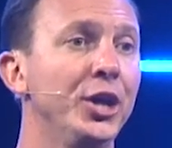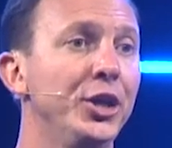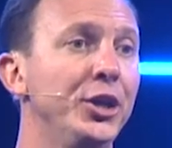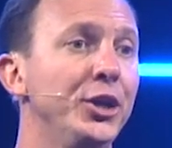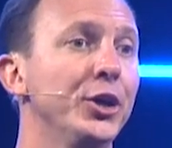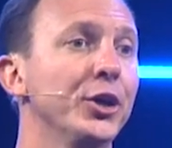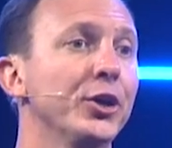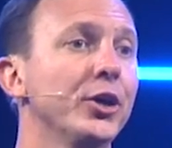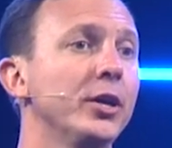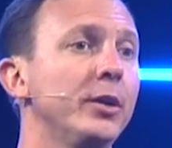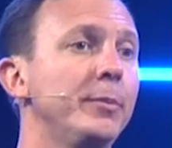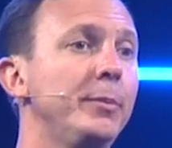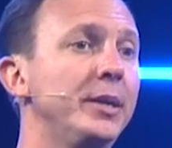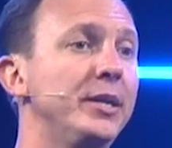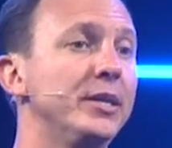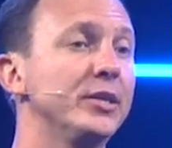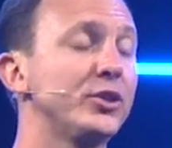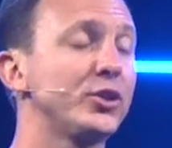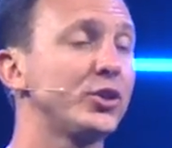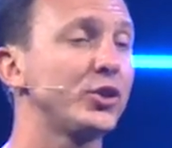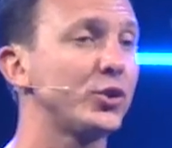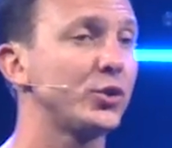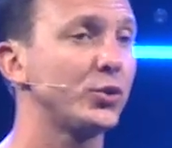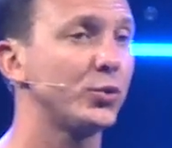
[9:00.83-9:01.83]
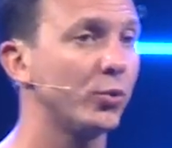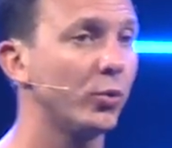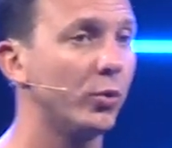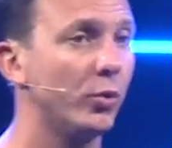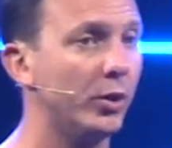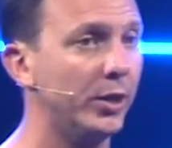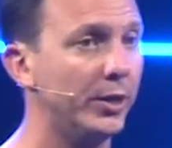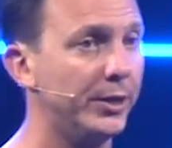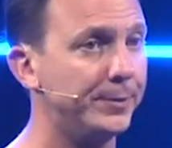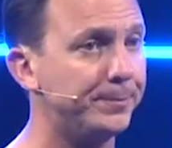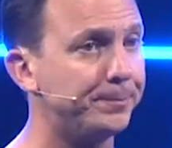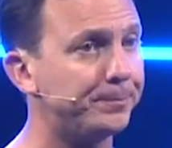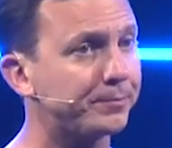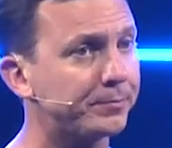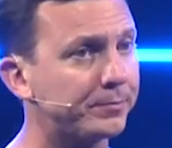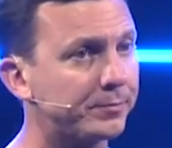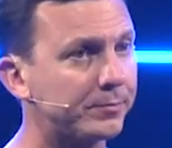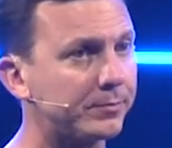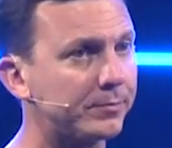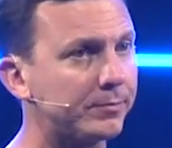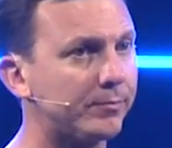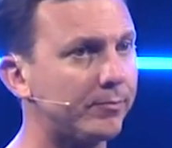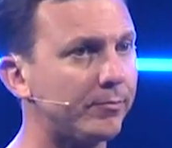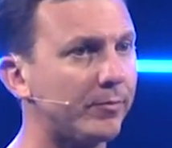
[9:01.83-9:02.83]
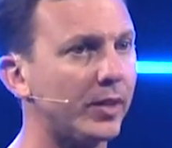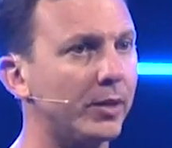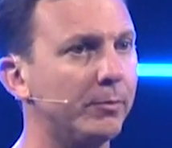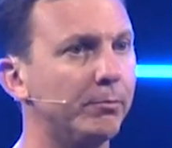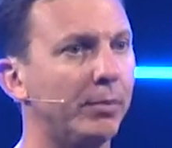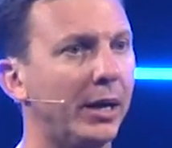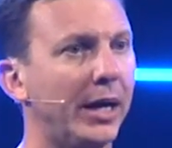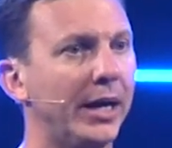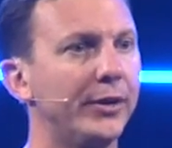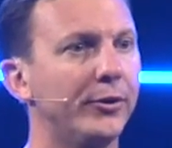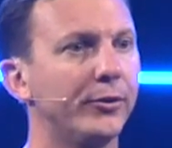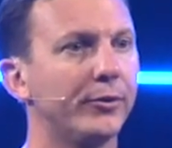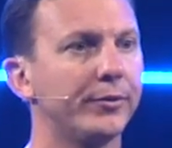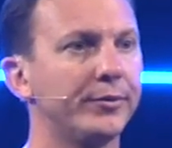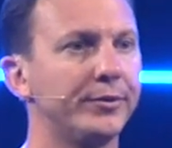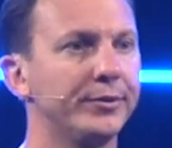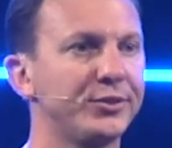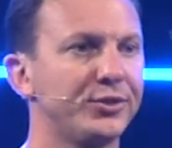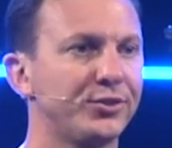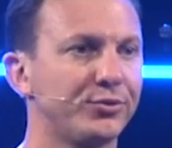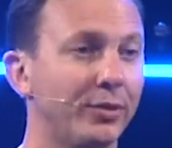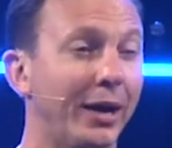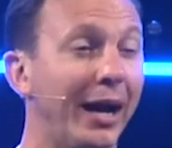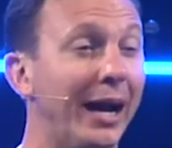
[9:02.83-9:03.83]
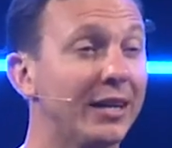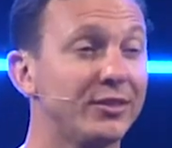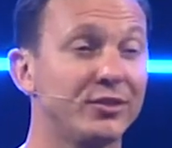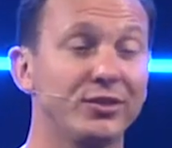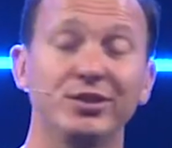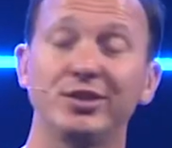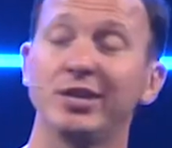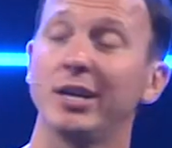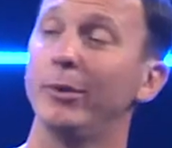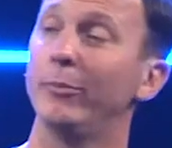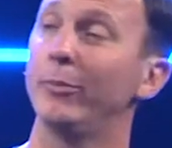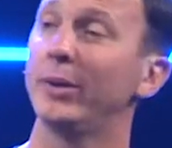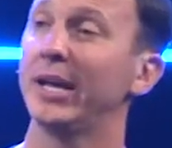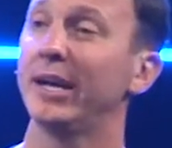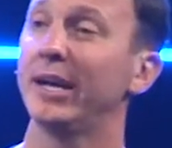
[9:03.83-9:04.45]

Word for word: you're going to be destroyed by your distractions. And we